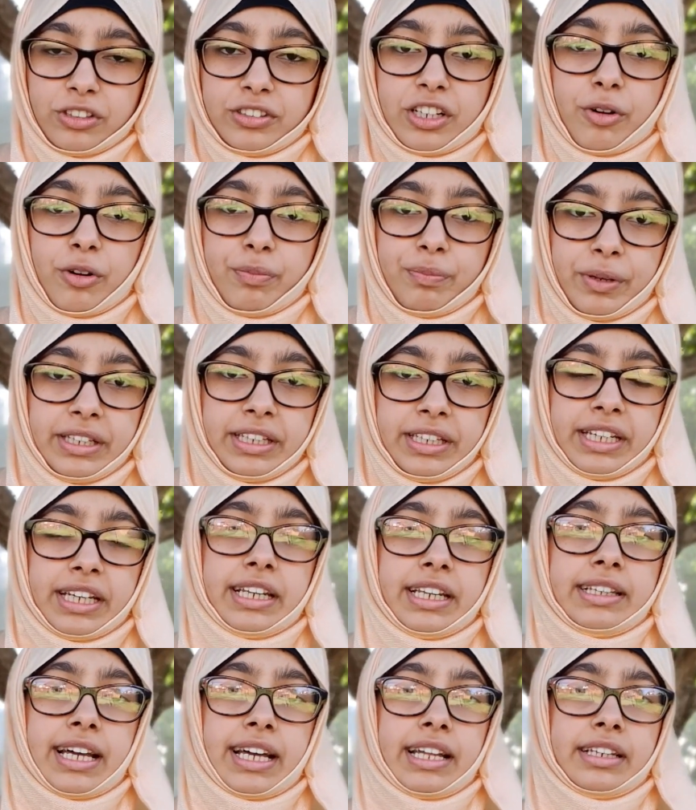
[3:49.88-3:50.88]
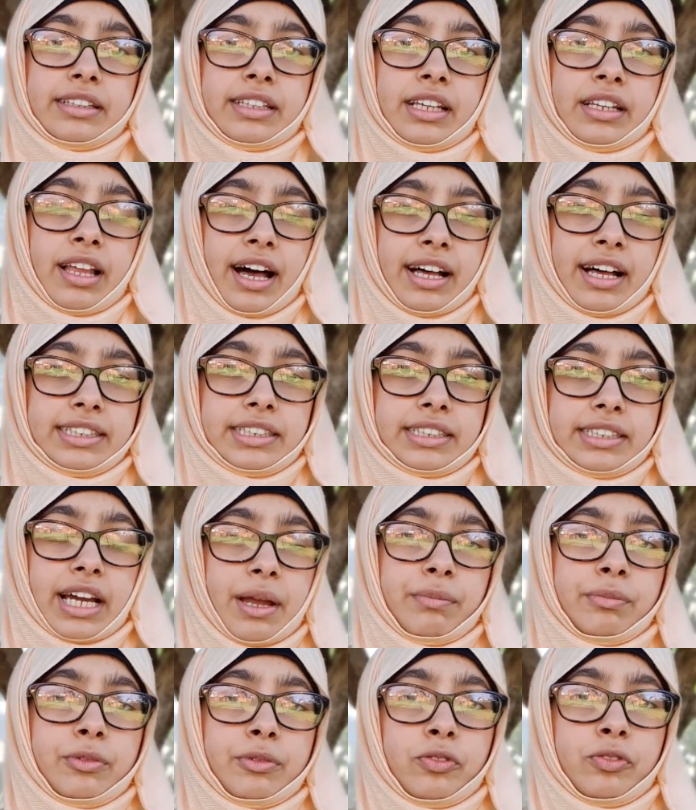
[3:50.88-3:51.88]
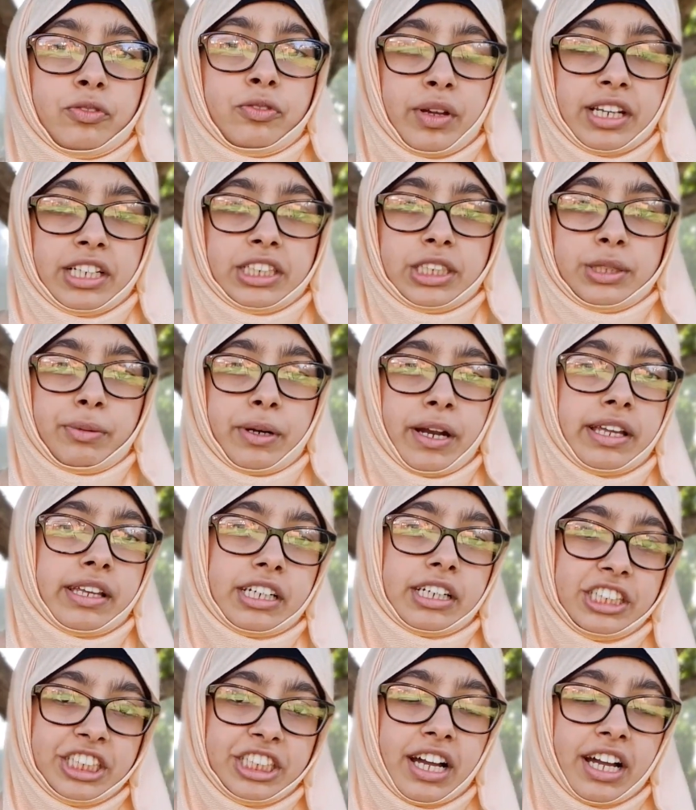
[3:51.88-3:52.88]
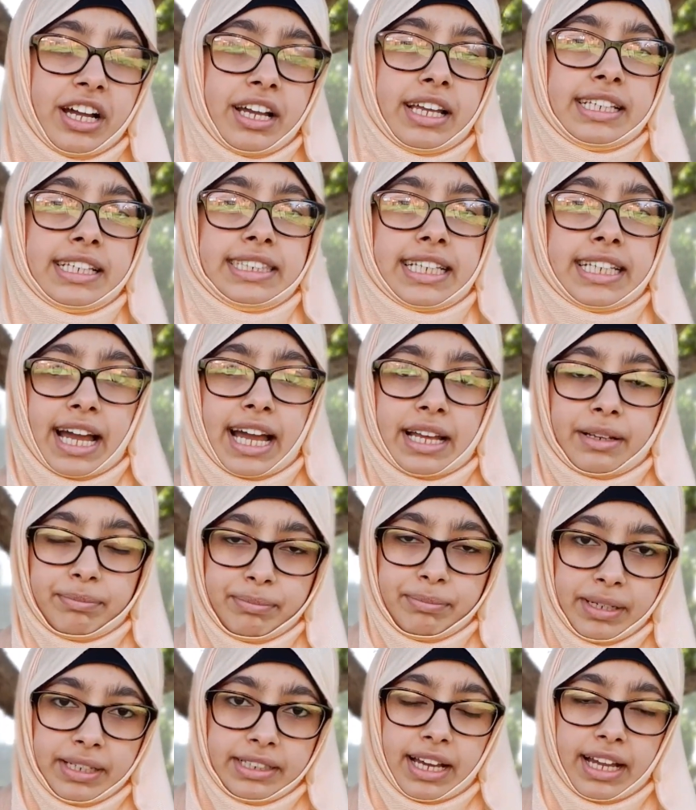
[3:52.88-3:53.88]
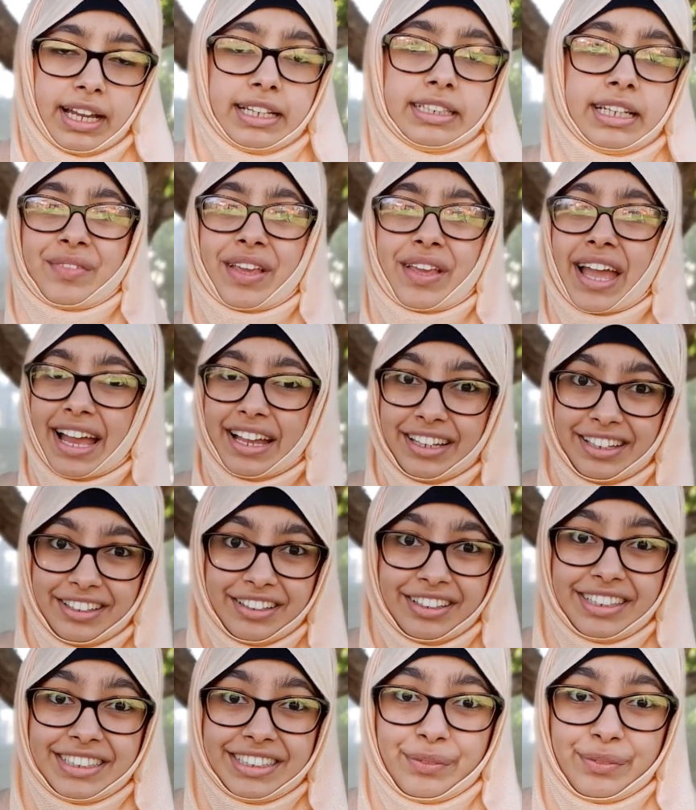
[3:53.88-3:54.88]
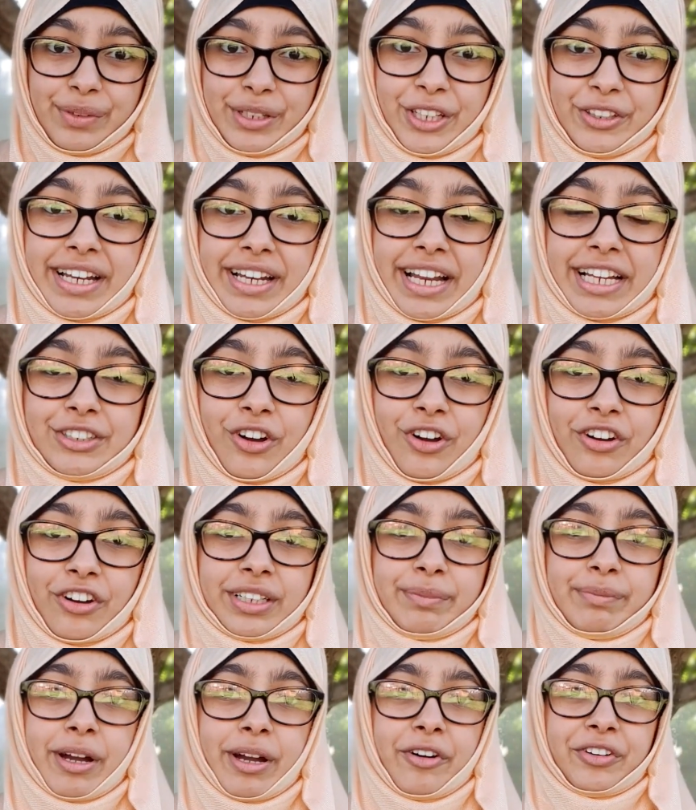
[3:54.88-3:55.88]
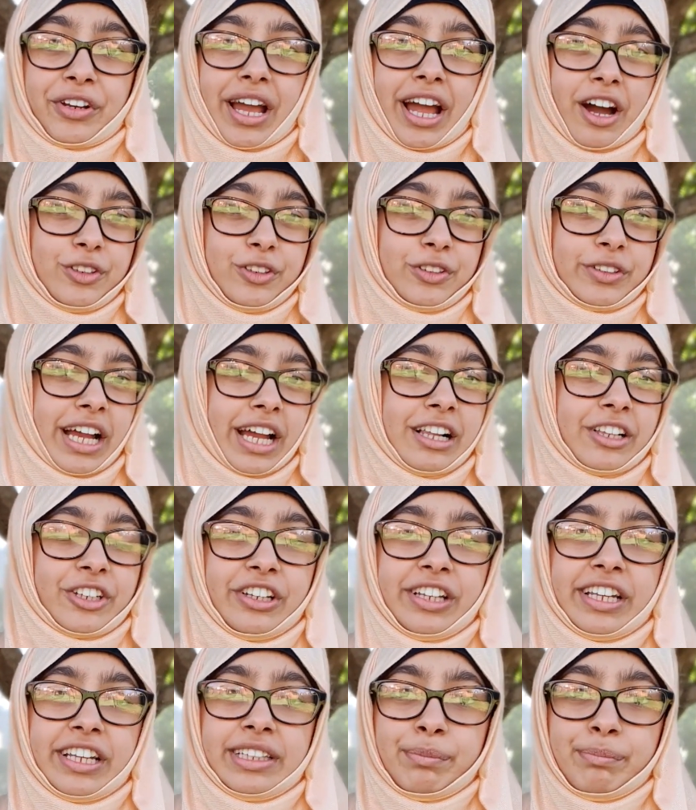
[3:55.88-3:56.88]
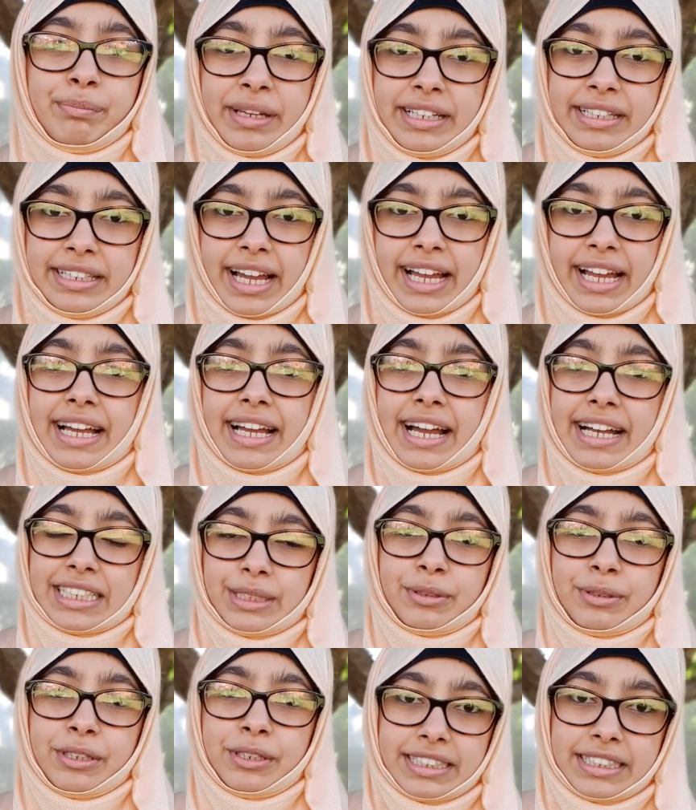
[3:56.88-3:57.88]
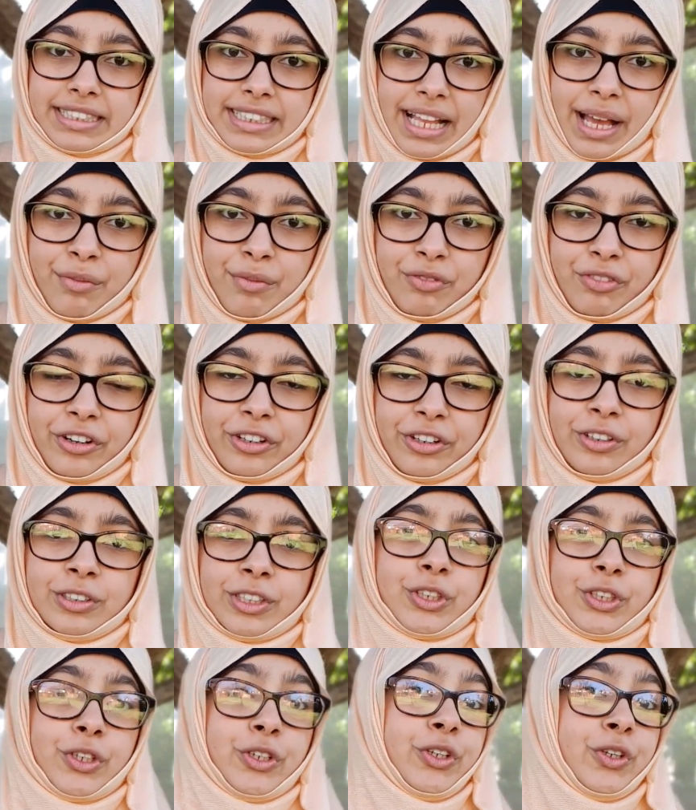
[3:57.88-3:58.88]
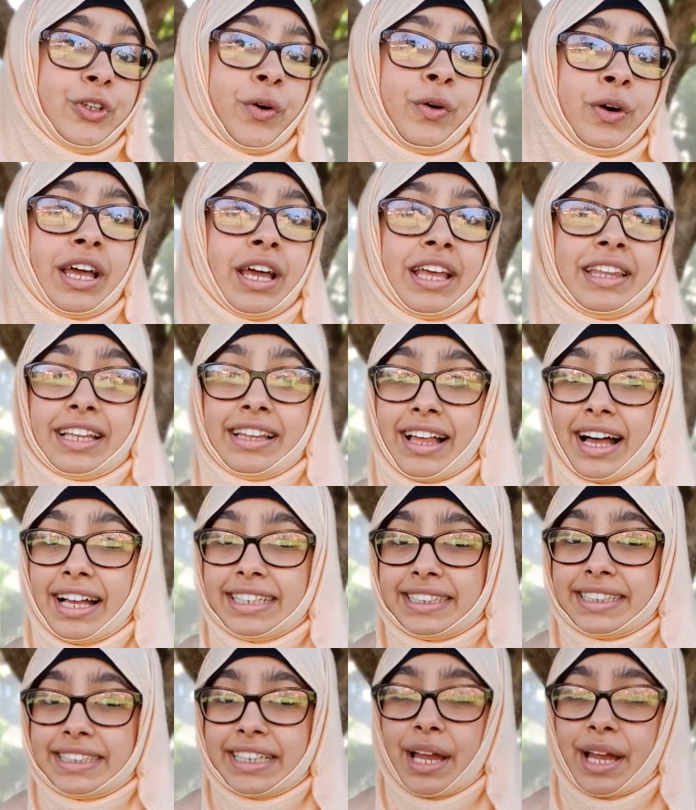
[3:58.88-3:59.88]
opinion that the last time to finish praying Isha is at midnight, and here is a video that I talked about how to calculate the midnight as per Islam for you, so you know the last time